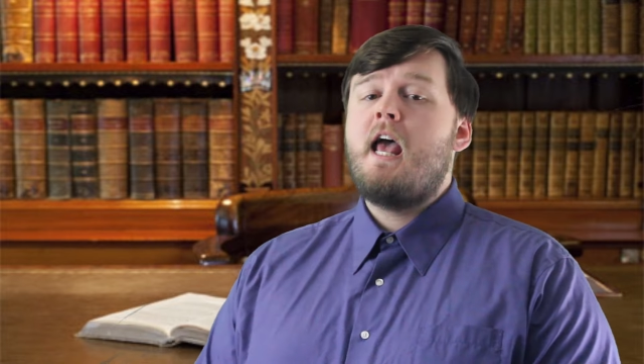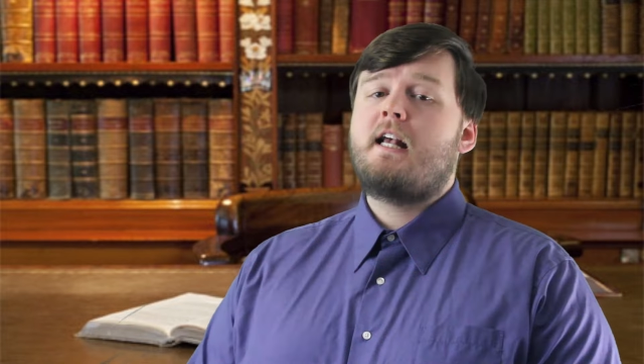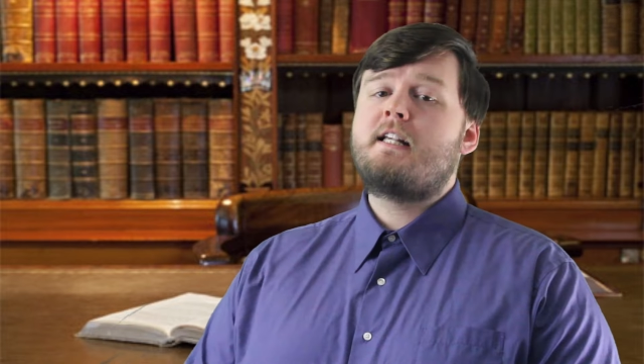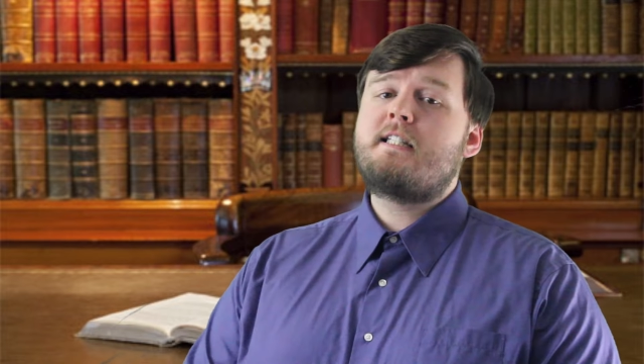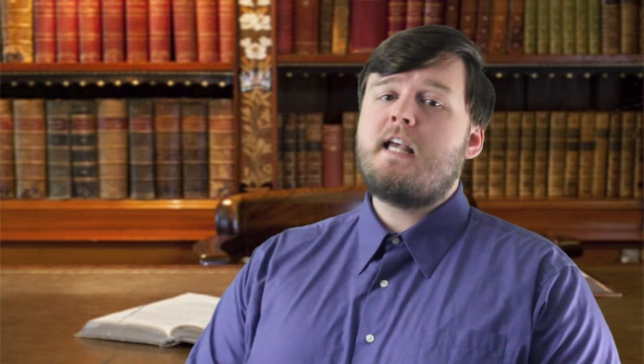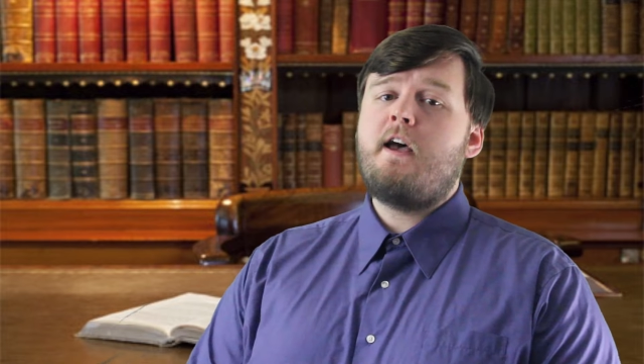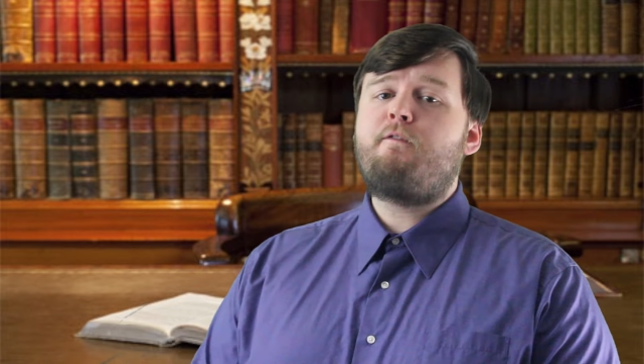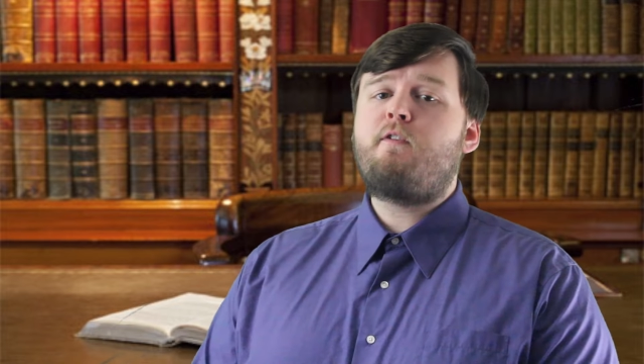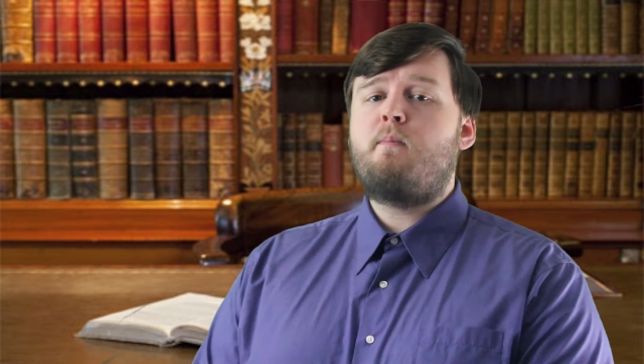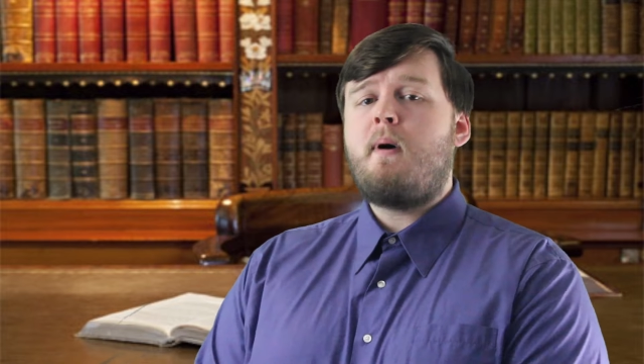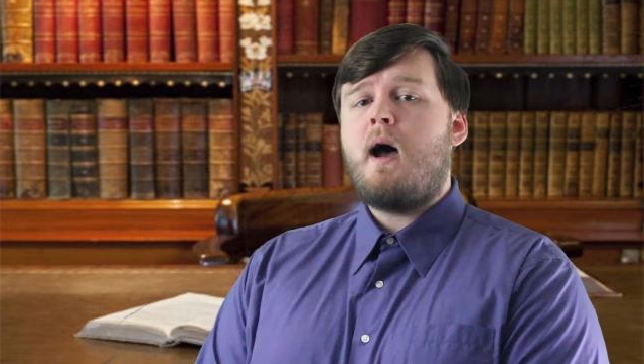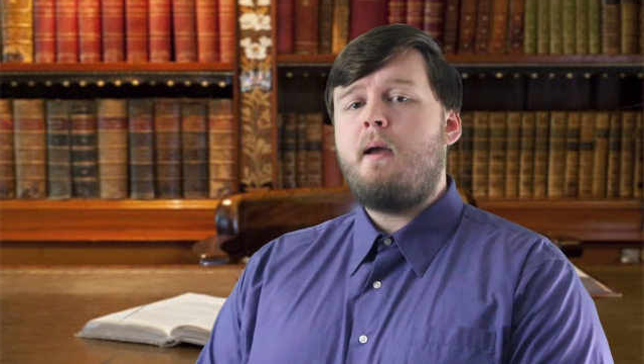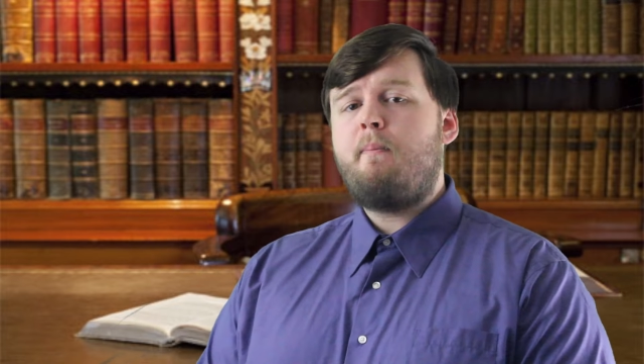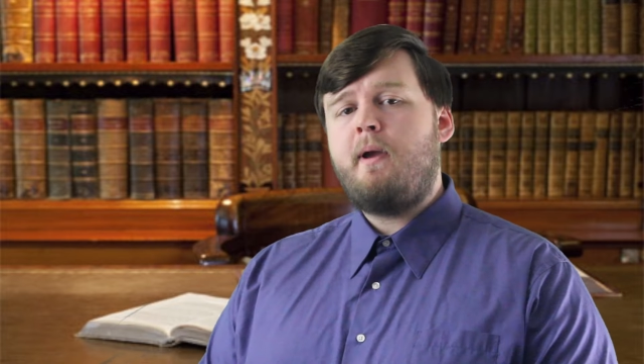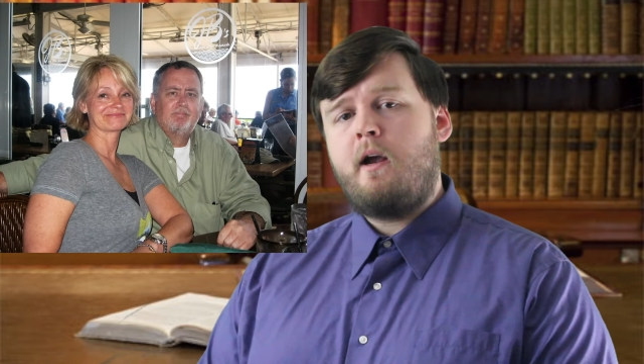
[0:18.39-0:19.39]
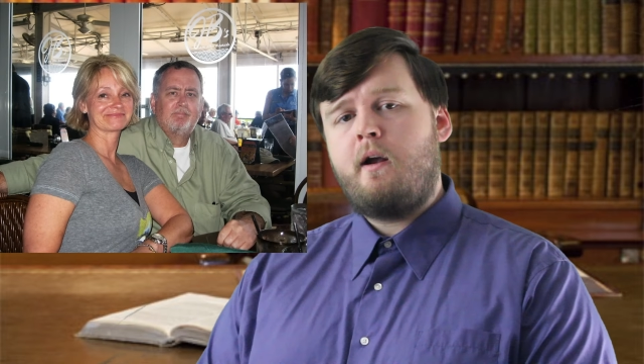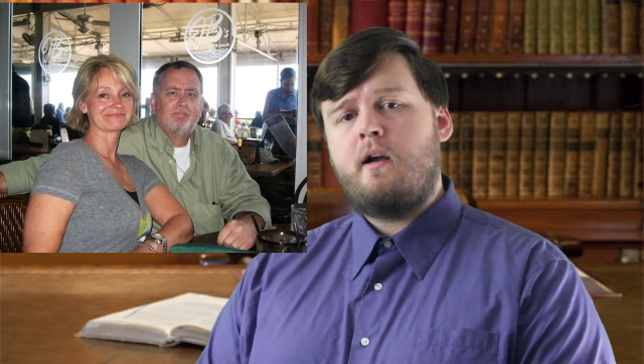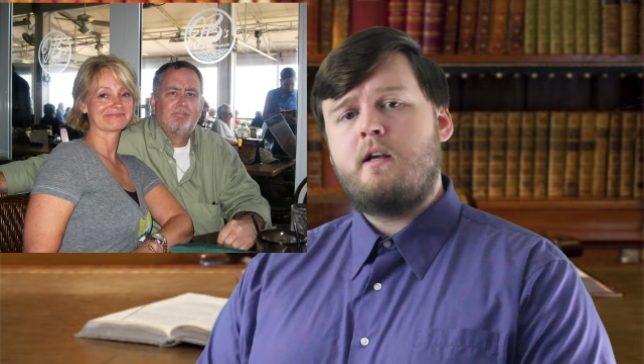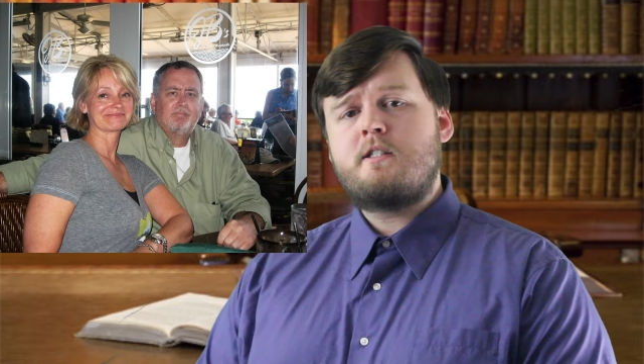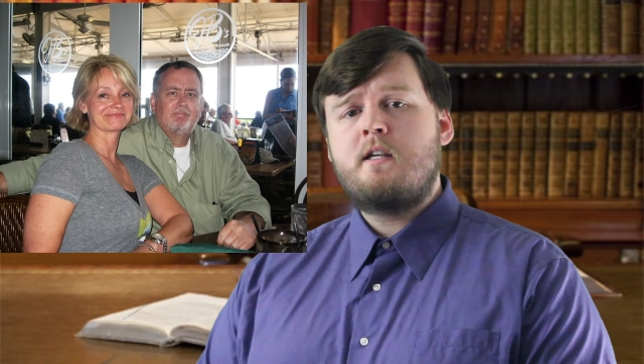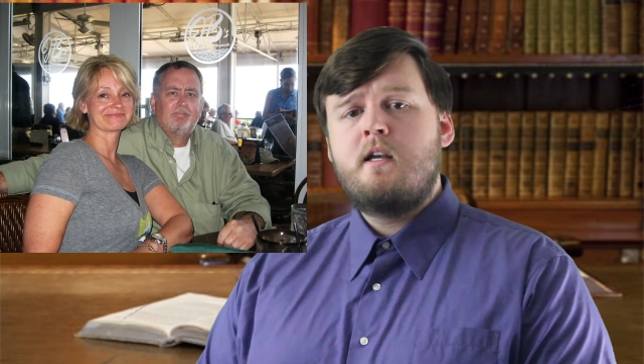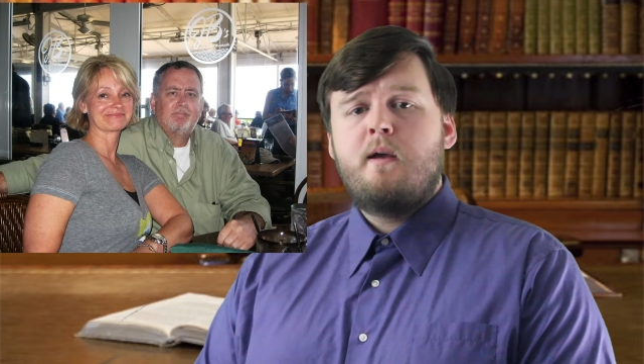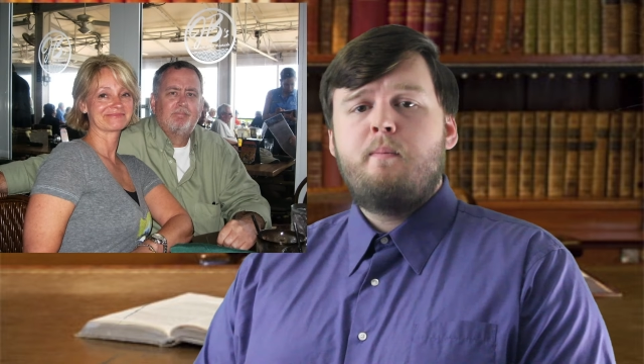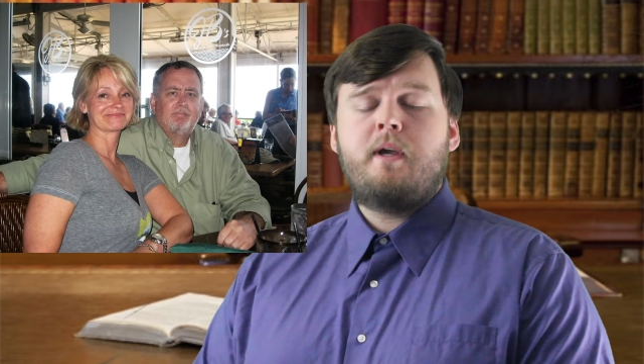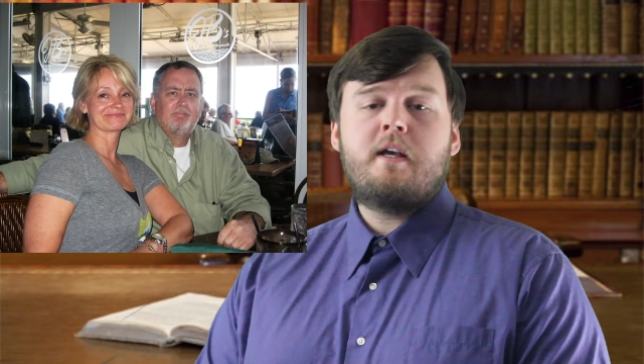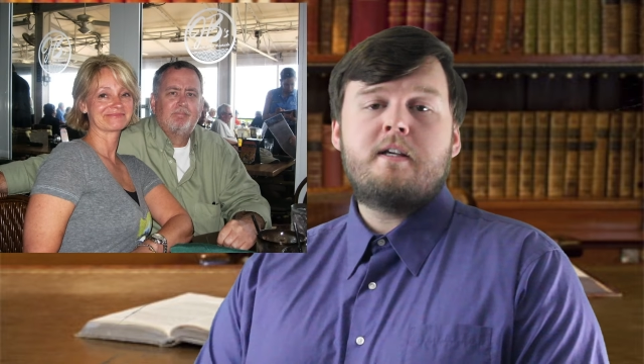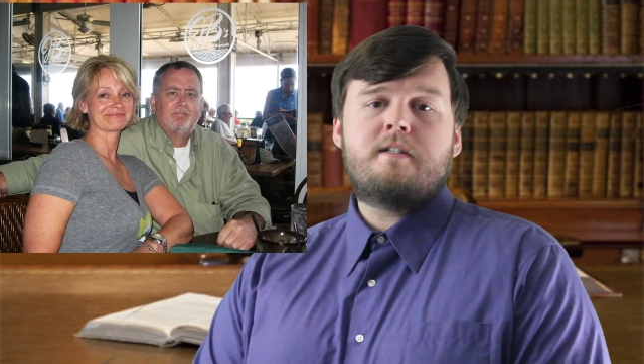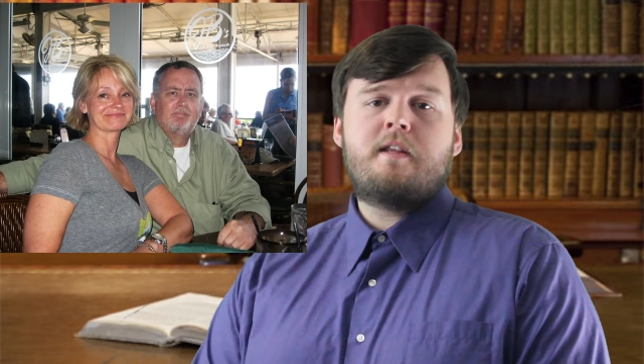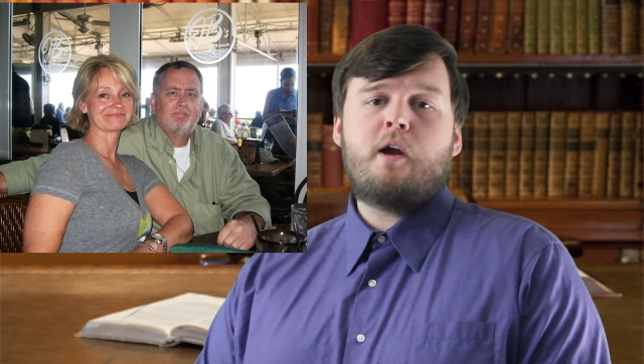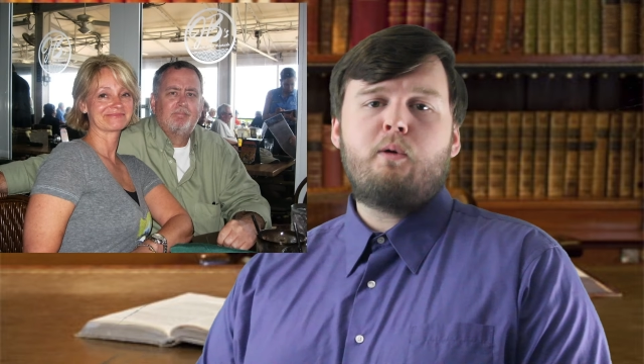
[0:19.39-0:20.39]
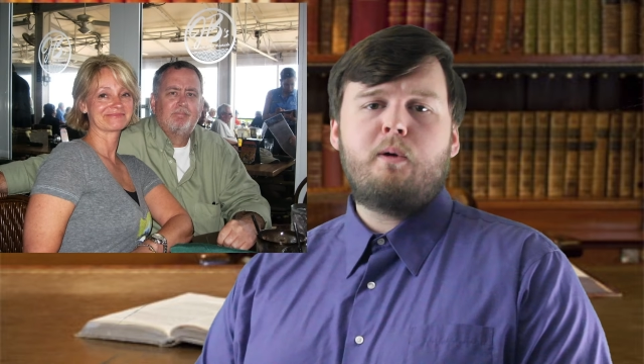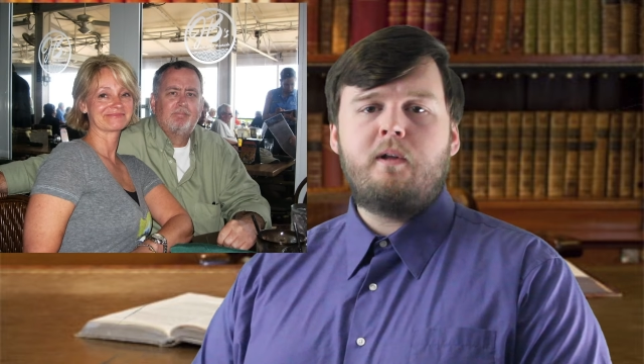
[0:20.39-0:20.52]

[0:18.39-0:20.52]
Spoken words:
Except for my parents, because their